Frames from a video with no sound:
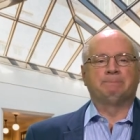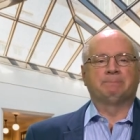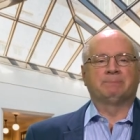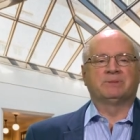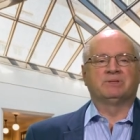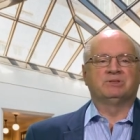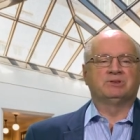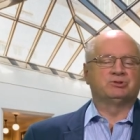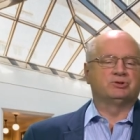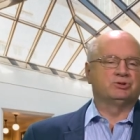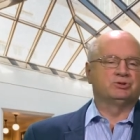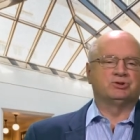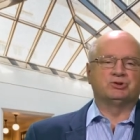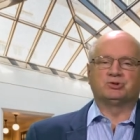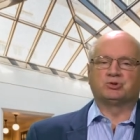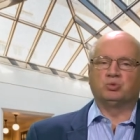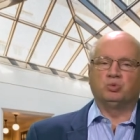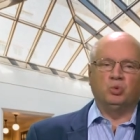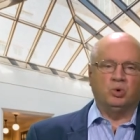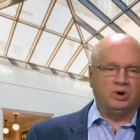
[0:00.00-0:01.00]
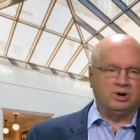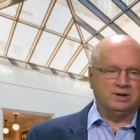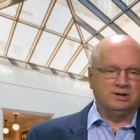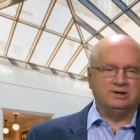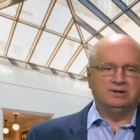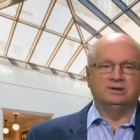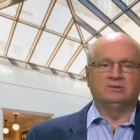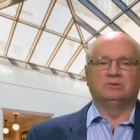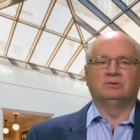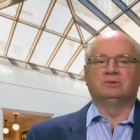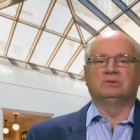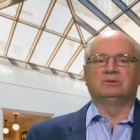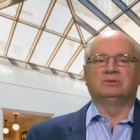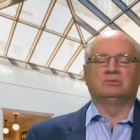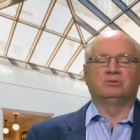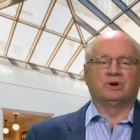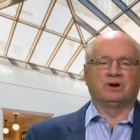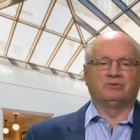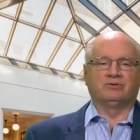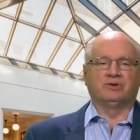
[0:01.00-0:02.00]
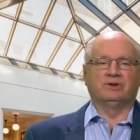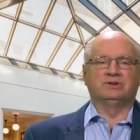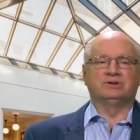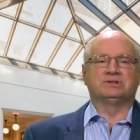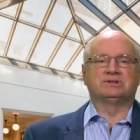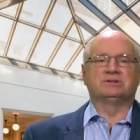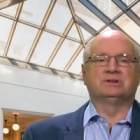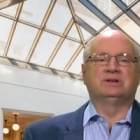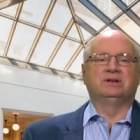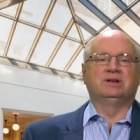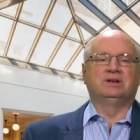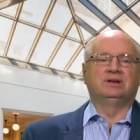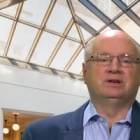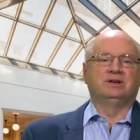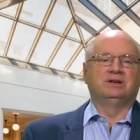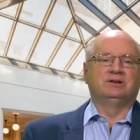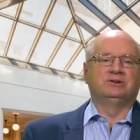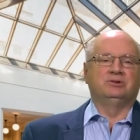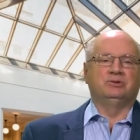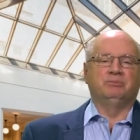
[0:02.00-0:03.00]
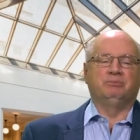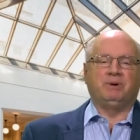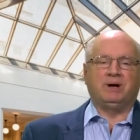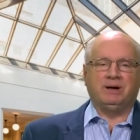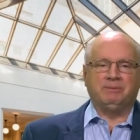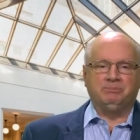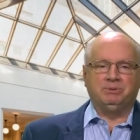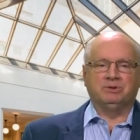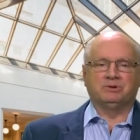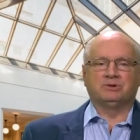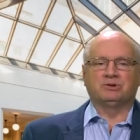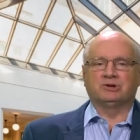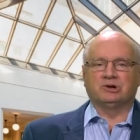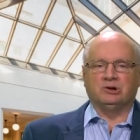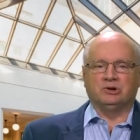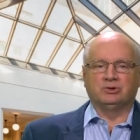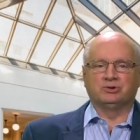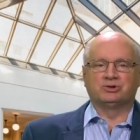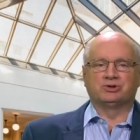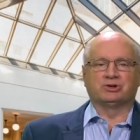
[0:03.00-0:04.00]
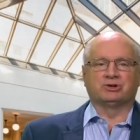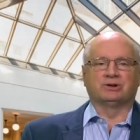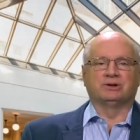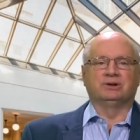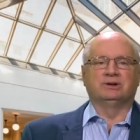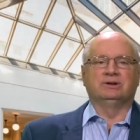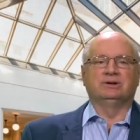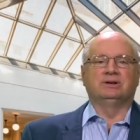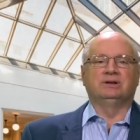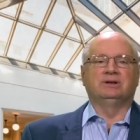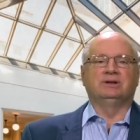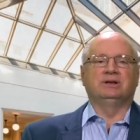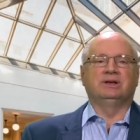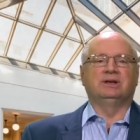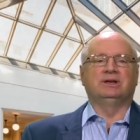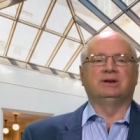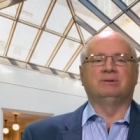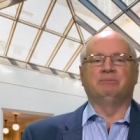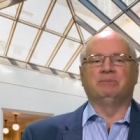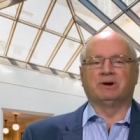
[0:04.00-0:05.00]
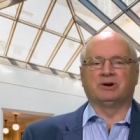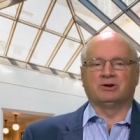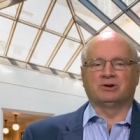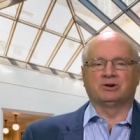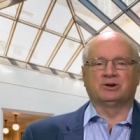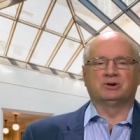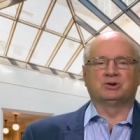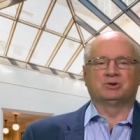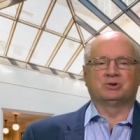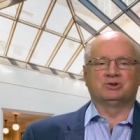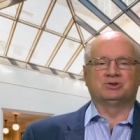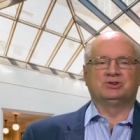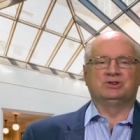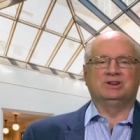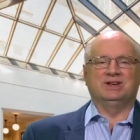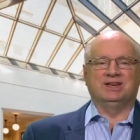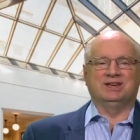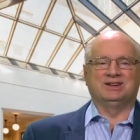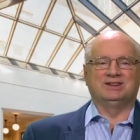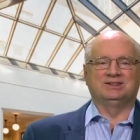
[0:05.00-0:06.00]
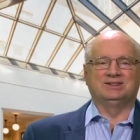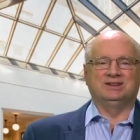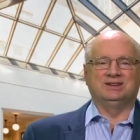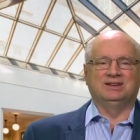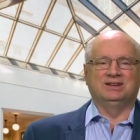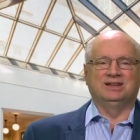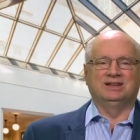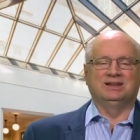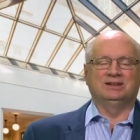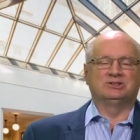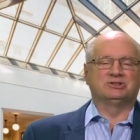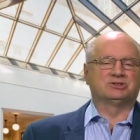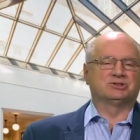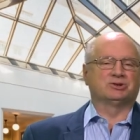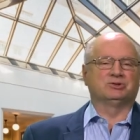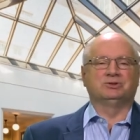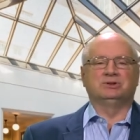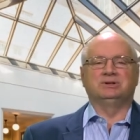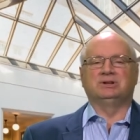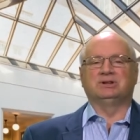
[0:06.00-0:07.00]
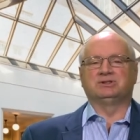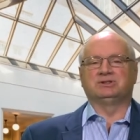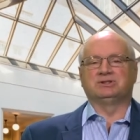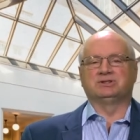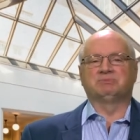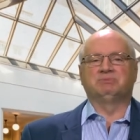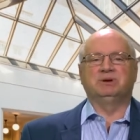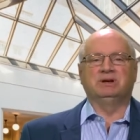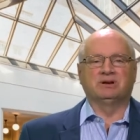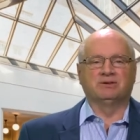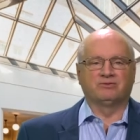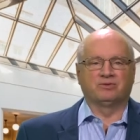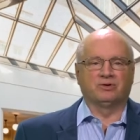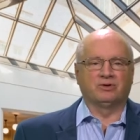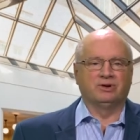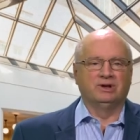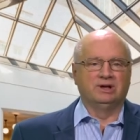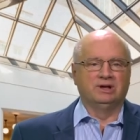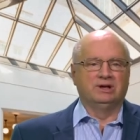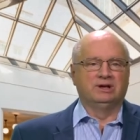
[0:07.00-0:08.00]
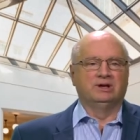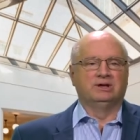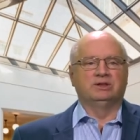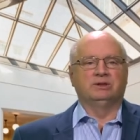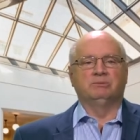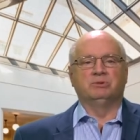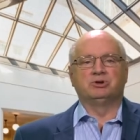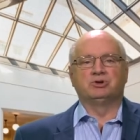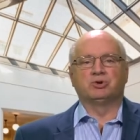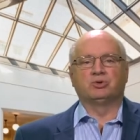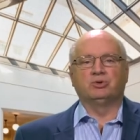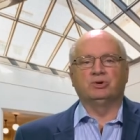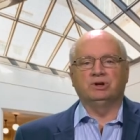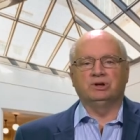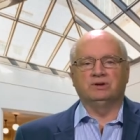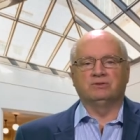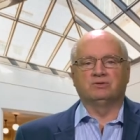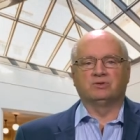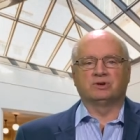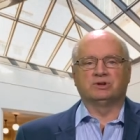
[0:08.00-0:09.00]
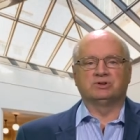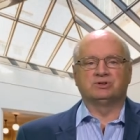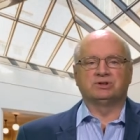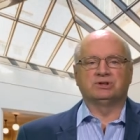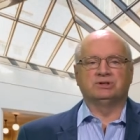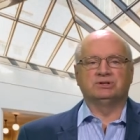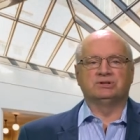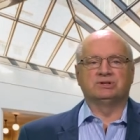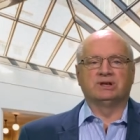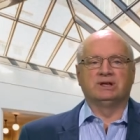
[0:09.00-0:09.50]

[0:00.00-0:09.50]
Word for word: This is just one reference to popular culture in American Christianity. It certainly doesn't speak for the majority of Christians,